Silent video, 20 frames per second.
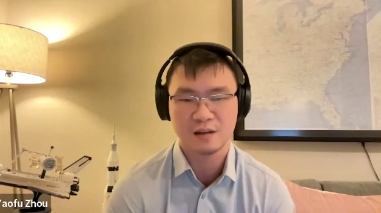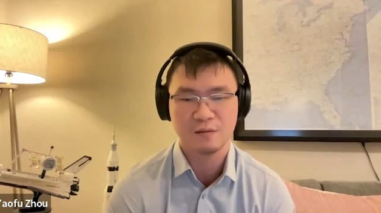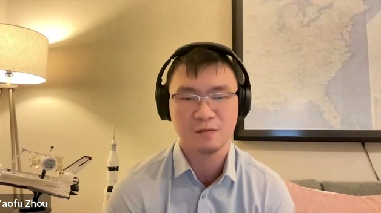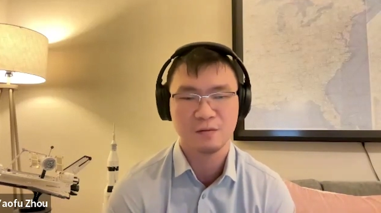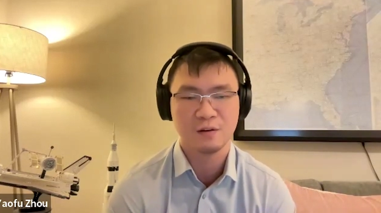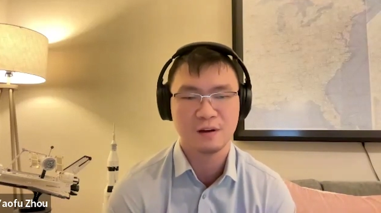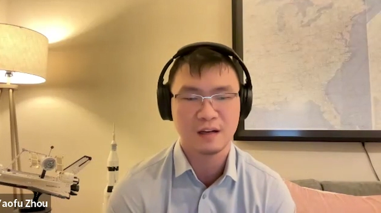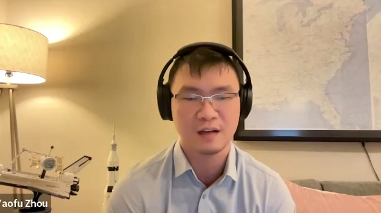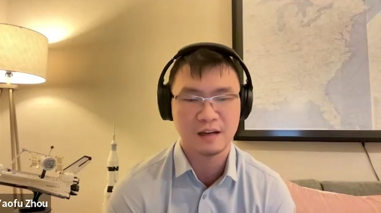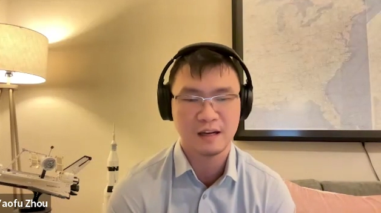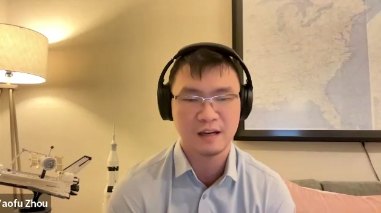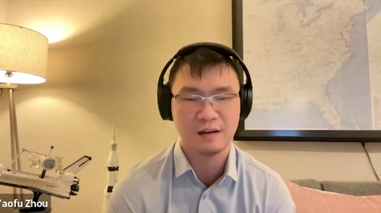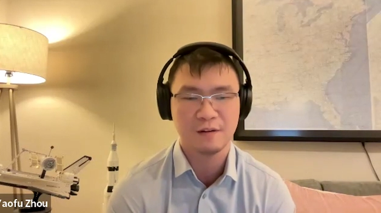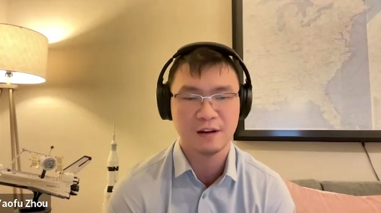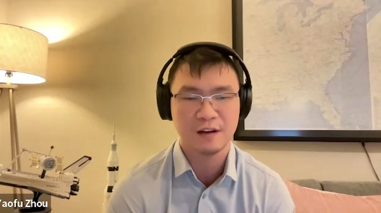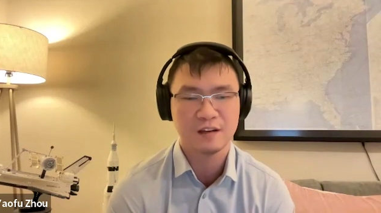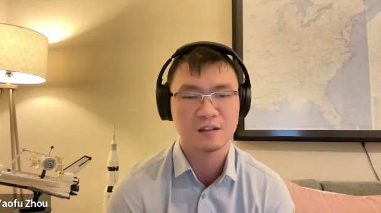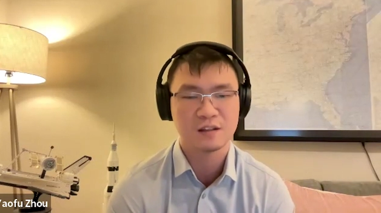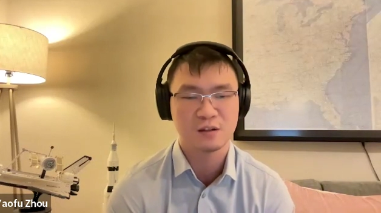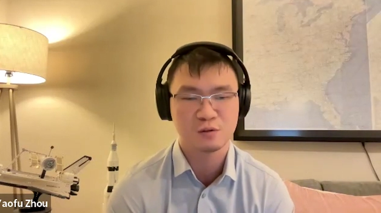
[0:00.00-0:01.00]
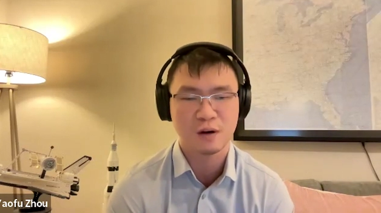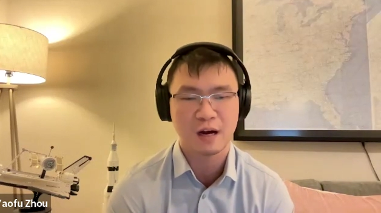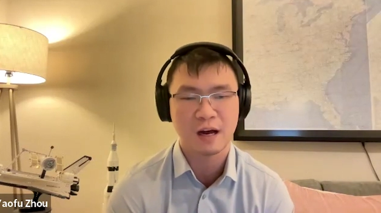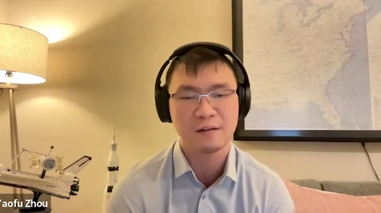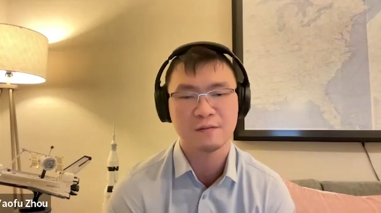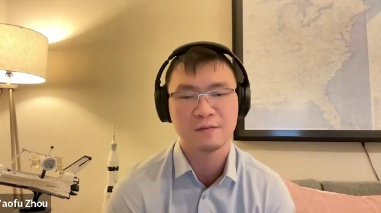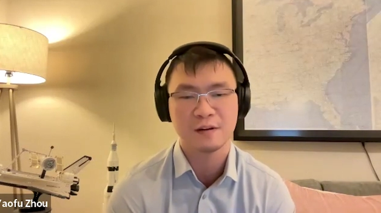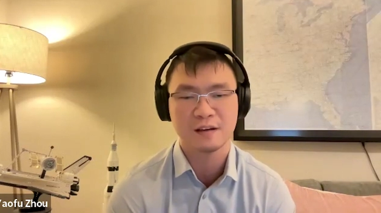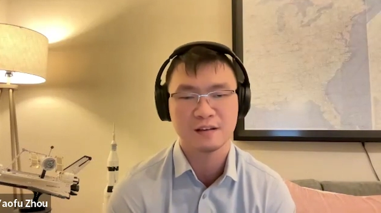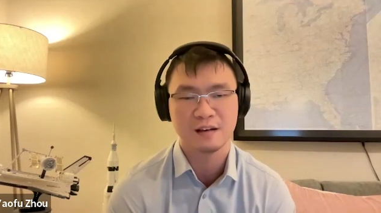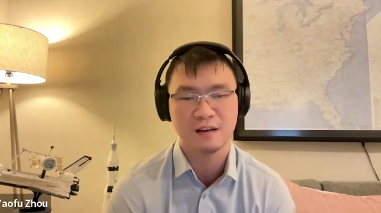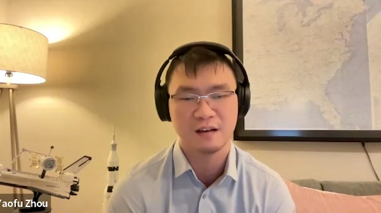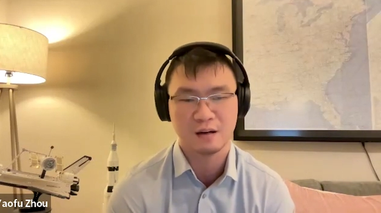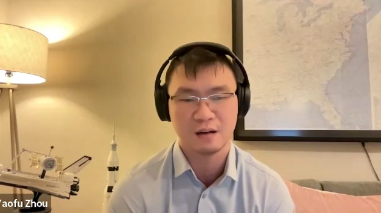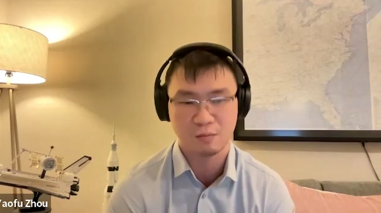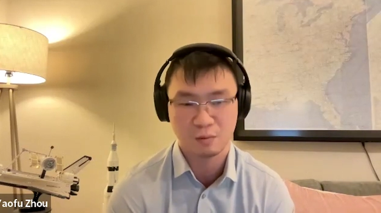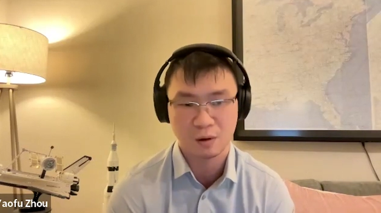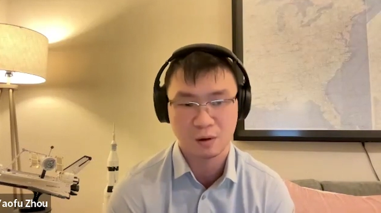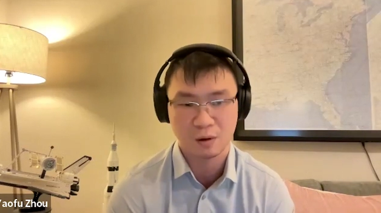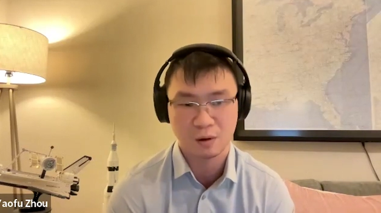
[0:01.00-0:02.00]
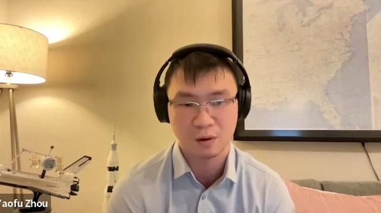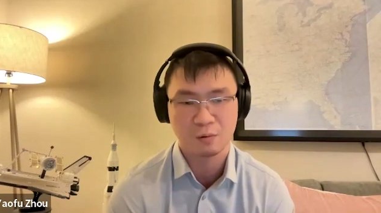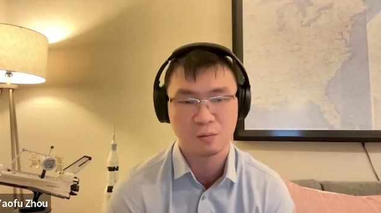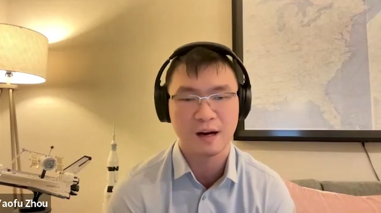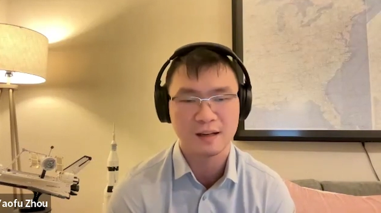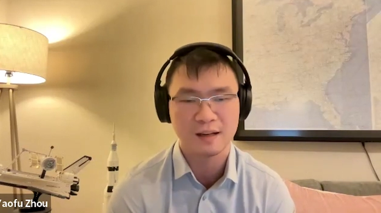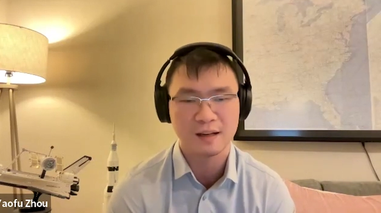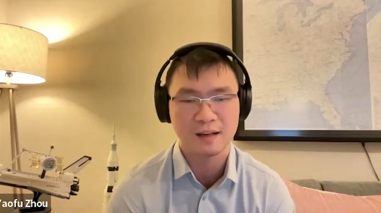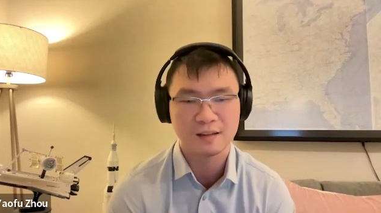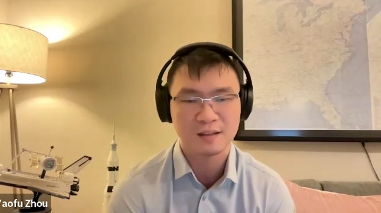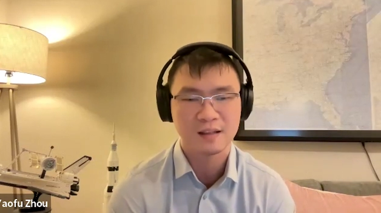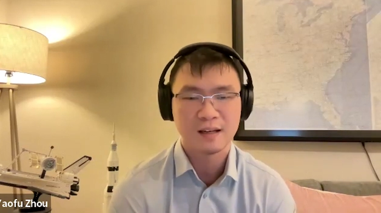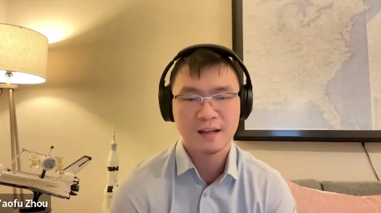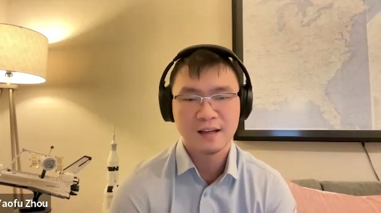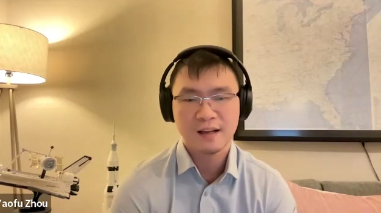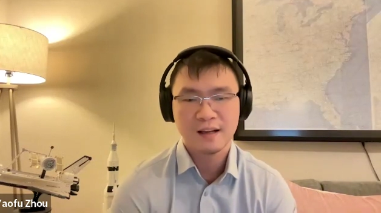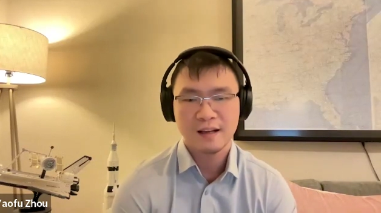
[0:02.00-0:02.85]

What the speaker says: civil aviation traffic worldwide.